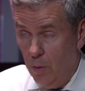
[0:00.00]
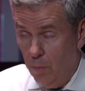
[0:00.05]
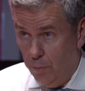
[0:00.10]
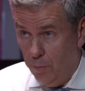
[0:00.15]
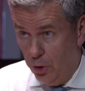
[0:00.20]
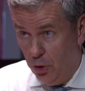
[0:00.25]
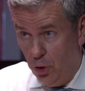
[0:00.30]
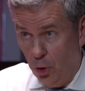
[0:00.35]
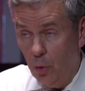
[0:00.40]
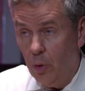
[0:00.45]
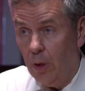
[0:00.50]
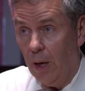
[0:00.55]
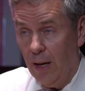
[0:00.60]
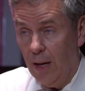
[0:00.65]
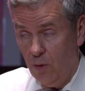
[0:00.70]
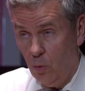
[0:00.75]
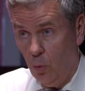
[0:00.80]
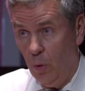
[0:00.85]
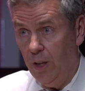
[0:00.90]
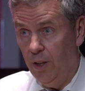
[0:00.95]
But you
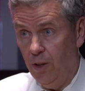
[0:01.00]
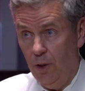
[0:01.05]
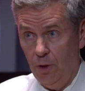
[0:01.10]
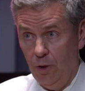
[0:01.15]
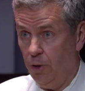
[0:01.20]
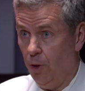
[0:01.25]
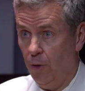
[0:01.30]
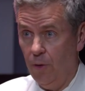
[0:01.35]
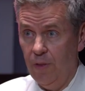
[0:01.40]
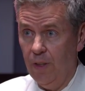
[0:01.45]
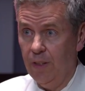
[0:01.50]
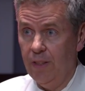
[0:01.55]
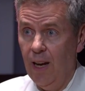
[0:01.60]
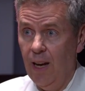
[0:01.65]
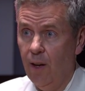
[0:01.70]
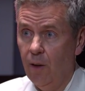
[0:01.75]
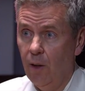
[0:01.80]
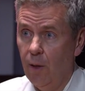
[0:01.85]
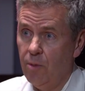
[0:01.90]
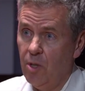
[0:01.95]
guys went in and turned the
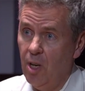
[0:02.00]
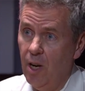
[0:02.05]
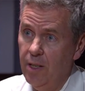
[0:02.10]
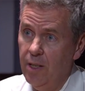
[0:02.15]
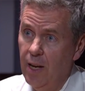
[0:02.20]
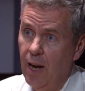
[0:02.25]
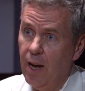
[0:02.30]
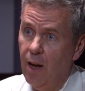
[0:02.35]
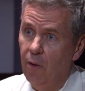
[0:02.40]
town upside down.